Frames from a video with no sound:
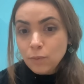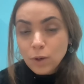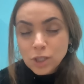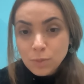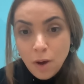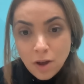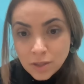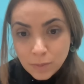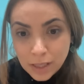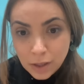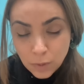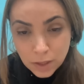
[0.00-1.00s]
and what's
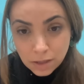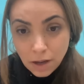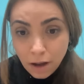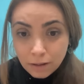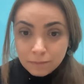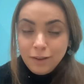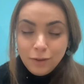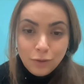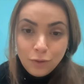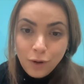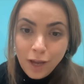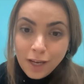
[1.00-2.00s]
possible and what's not.
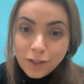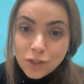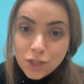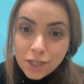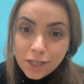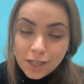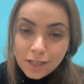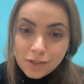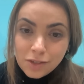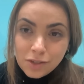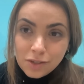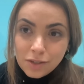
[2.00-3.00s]
Energy
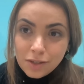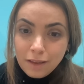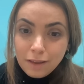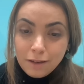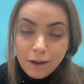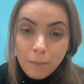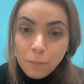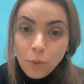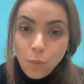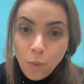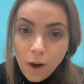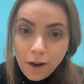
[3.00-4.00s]
is the
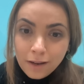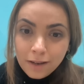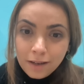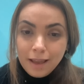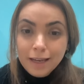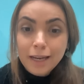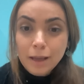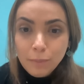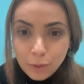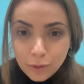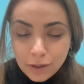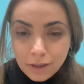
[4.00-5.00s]
number one
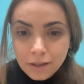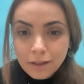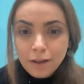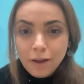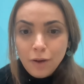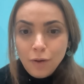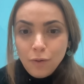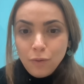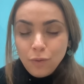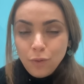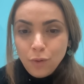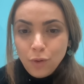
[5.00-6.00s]
enabler
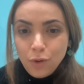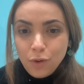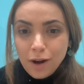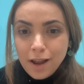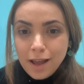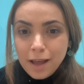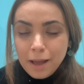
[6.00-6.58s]
for